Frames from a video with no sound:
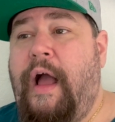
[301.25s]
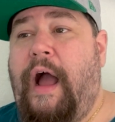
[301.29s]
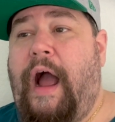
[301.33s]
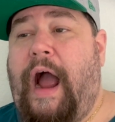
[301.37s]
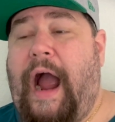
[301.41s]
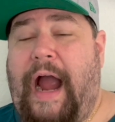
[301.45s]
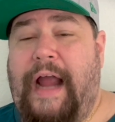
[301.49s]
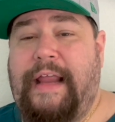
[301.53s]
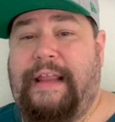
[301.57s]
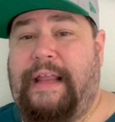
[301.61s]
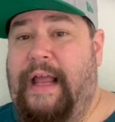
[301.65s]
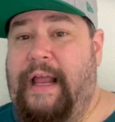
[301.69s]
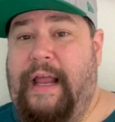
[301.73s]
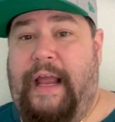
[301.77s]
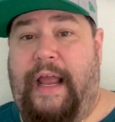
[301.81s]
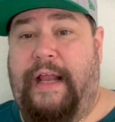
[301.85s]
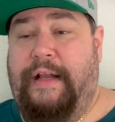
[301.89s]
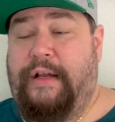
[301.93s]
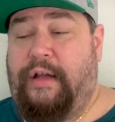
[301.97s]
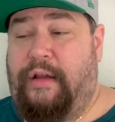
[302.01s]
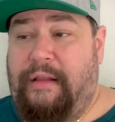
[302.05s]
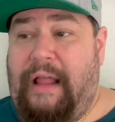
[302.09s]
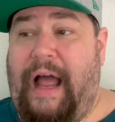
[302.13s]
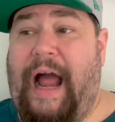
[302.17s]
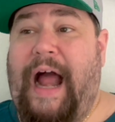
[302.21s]
I
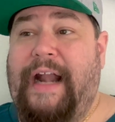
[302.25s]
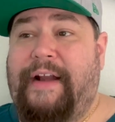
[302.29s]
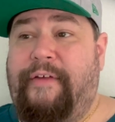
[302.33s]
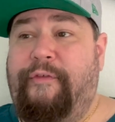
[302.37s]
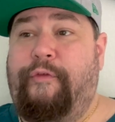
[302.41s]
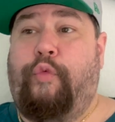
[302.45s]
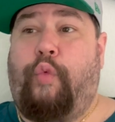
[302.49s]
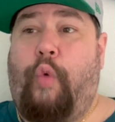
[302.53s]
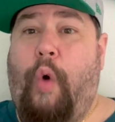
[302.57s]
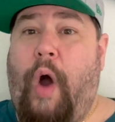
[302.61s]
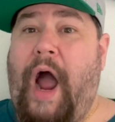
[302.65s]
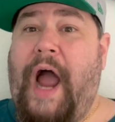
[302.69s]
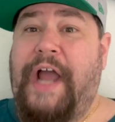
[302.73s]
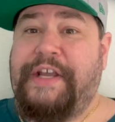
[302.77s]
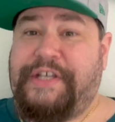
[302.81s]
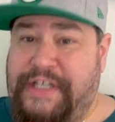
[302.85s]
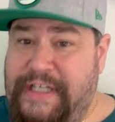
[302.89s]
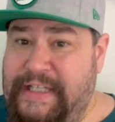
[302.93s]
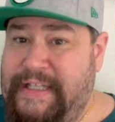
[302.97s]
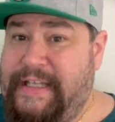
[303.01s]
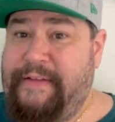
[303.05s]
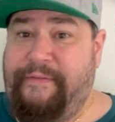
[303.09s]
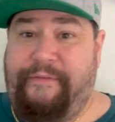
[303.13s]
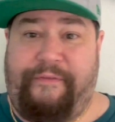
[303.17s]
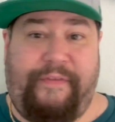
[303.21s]
and a lot of
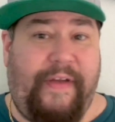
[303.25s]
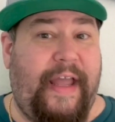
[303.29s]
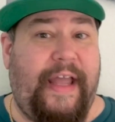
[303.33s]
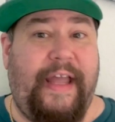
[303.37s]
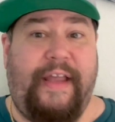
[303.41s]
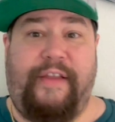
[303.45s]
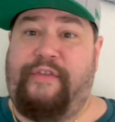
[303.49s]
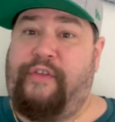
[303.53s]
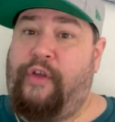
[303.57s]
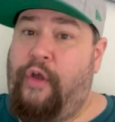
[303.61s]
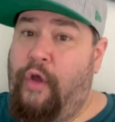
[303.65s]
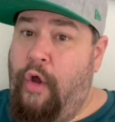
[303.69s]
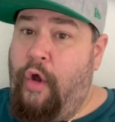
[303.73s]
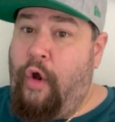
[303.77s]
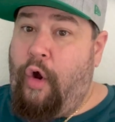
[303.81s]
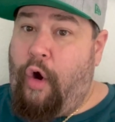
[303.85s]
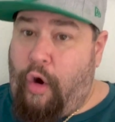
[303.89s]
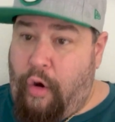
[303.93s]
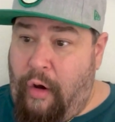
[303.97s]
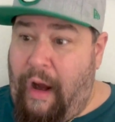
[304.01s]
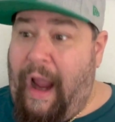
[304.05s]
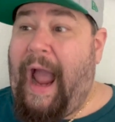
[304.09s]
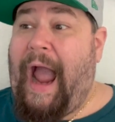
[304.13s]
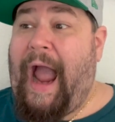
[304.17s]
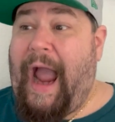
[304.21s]
Washington fans
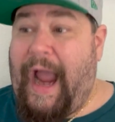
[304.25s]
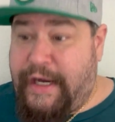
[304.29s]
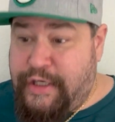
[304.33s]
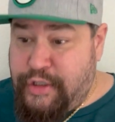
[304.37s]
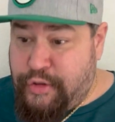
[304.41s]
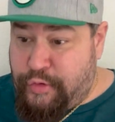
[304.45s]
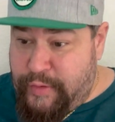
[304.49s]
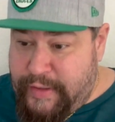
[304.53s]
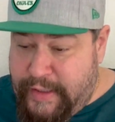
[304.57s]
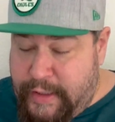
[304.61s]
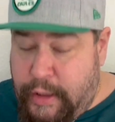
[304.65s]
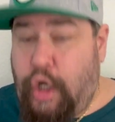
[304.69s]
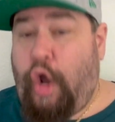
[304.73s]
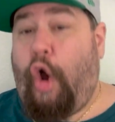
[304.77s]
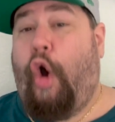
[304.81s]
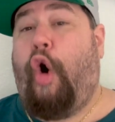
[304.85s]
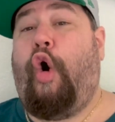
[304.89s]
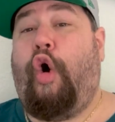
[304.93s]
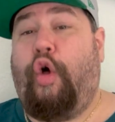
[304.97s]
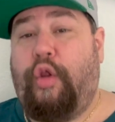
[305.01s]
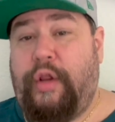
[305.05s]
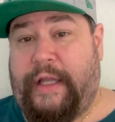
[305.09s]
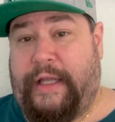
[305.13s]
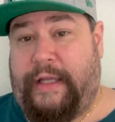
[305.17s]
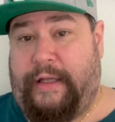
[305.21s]
are actually
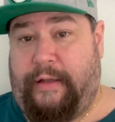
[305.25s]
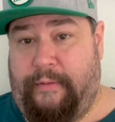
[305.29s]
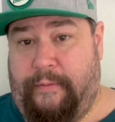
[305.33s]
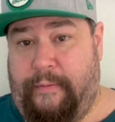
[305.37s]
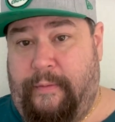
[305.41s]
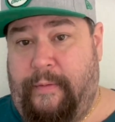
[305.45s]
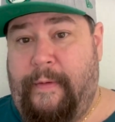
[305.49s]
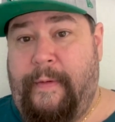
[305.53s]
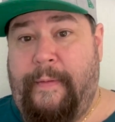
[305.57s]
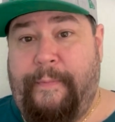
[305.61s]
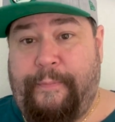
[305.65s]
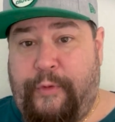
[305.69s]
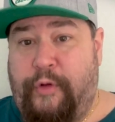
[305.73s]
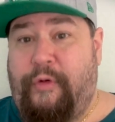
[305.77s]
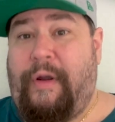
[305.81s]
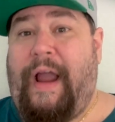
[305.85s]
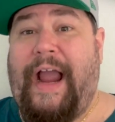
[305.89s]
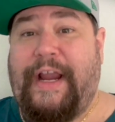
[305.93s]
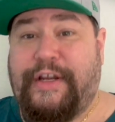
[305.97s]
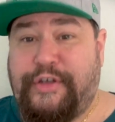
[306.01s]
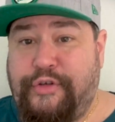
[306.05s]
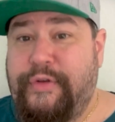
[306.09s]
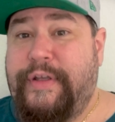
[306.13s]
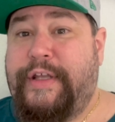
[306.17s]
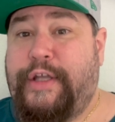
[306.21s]
calling they're
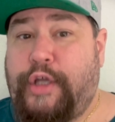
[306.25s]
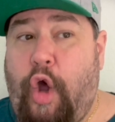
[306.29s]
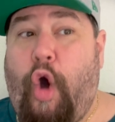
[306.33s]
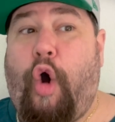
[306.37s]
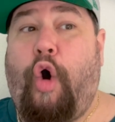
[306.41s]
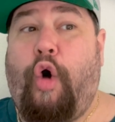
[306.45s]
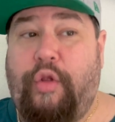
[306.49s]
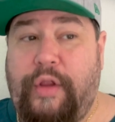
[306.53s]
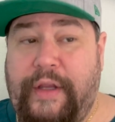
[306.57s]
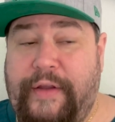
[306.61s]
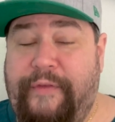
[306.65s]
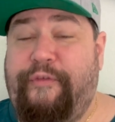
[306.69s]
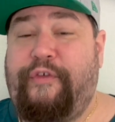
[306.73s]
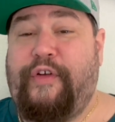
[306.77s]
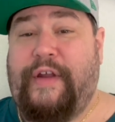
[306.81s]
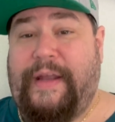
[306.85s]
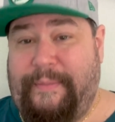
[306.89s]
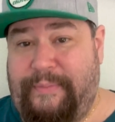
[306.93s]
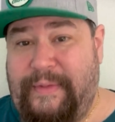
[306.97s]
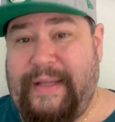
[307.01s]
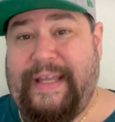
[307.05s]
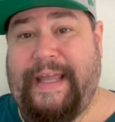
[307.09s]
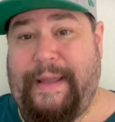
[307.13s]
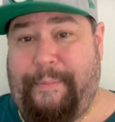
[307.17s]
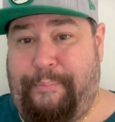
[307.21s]
actually calling for
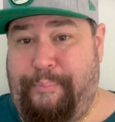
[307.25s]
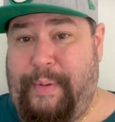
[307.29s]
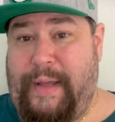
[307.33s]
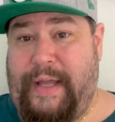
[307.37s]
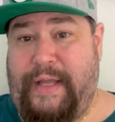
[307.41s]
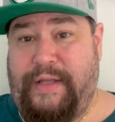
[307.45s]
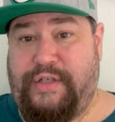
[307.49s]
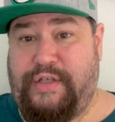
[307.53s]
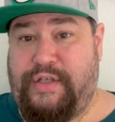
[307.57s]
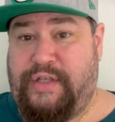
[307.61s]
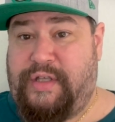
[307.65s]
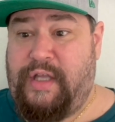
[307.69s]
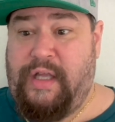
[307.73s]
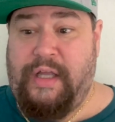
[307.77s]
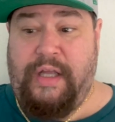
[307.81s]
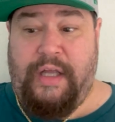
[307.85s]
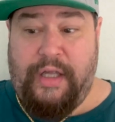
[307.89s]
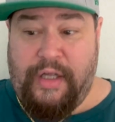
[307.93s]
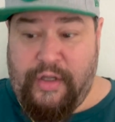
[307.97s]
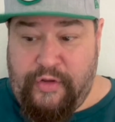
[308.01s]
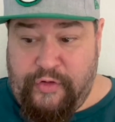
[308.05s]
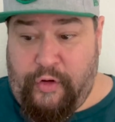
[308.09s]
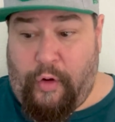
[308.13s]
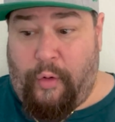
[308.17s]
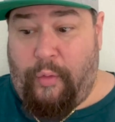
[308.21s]
him to get benched.
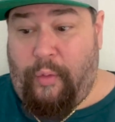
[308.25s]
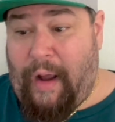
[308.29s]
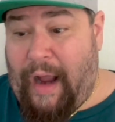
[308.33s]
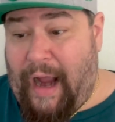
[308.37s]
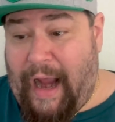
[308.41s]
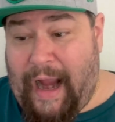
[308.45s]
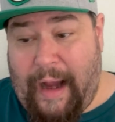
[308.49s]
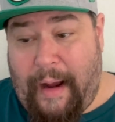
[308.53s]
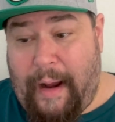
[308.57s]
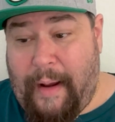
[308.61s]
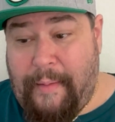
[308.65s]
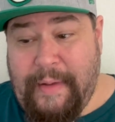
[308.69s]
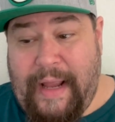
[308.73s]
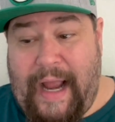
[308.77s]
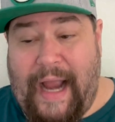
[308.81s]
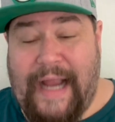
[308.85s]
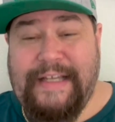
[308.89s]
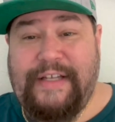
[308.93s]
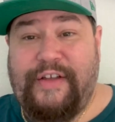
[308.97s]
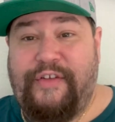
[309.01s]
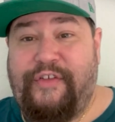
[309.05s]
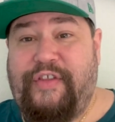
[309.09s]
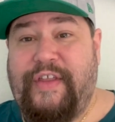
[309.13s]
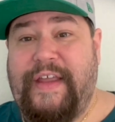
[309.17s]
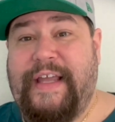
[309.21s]
So, I, I mean, I
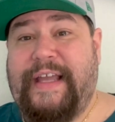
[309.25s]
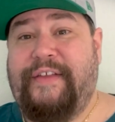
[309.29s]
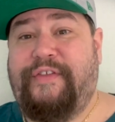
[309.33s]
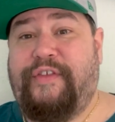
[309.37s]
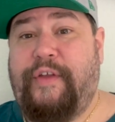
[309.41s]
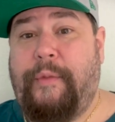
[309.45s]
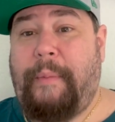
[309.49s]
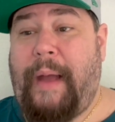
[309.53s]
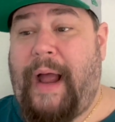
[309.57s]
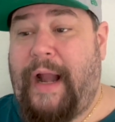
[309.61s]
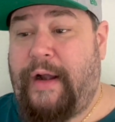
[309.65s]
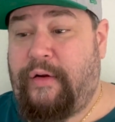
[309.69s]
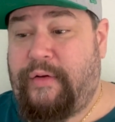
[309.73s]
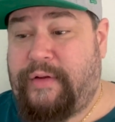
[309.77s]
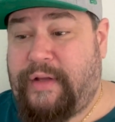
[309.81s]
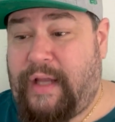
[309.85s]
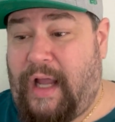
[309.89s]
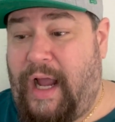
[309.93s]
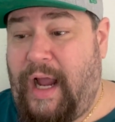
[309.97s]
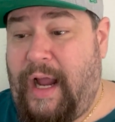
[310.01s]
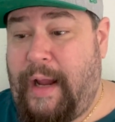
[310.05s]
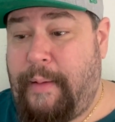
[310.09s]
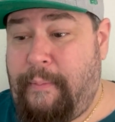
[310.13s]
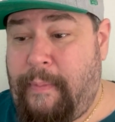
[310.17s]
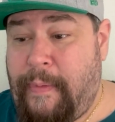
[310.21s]
just think it's a matter of
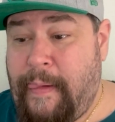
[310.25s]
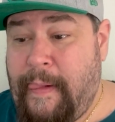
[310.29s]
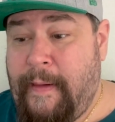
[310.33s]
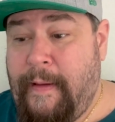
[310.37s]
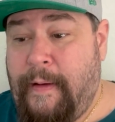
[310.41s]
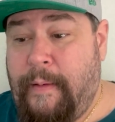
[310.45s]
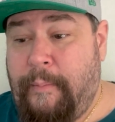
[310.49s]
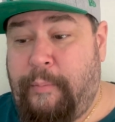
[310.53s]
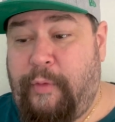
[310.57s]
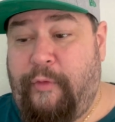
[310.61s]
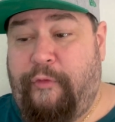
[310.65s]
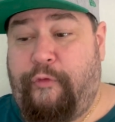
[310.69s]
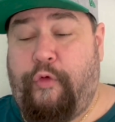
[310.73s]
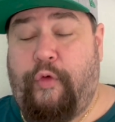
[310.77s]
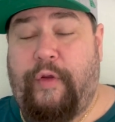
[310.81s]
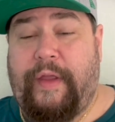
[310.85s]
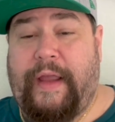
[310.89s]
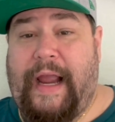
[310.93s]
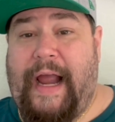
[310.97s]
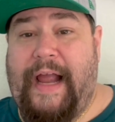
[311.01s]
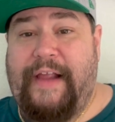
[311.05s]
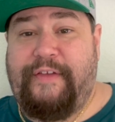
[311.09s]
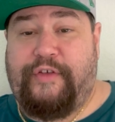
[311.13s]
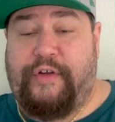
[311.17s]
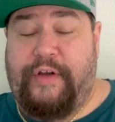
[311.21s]
time before the
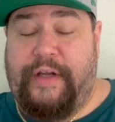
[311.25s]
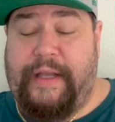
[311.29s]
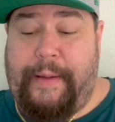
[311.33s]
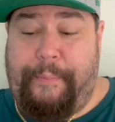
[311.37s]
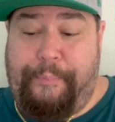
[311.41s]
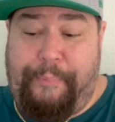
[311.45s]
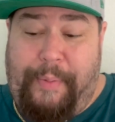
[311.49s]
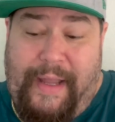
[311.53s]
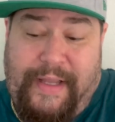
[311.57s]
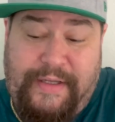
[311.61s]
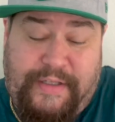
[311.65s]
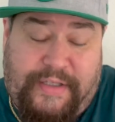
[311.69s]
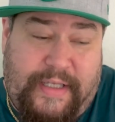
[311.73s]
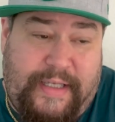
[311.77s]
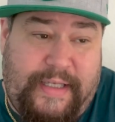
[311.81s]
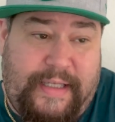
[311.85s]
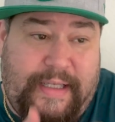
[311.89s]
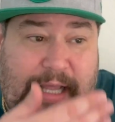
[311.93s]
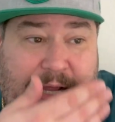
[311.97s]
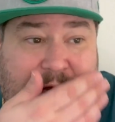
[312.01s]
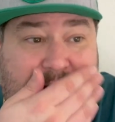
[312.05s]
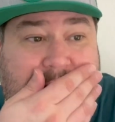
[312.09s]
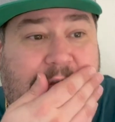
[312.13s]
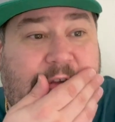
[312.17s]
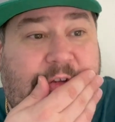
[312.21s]
guy's going to get benched, and he,
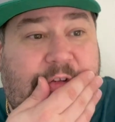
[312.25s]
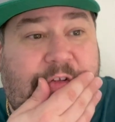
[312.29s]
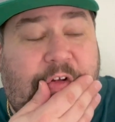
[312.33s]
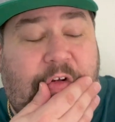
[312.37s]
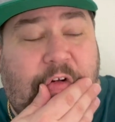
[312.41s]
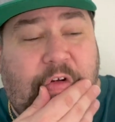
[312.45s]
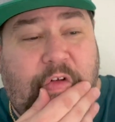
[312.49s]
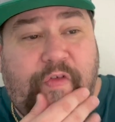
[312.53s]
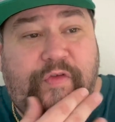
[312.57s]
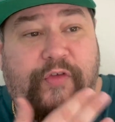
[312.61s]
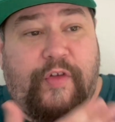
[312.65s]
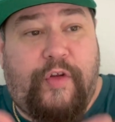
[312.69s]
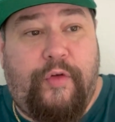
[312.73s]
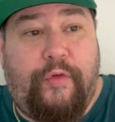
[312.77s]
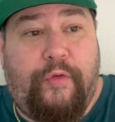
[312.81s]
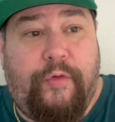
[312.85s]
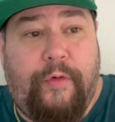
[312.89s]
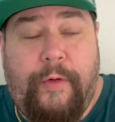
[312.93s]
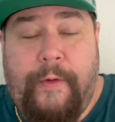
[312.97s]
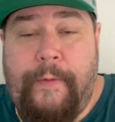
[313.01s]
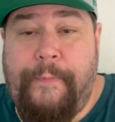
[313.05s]
and he deserves to.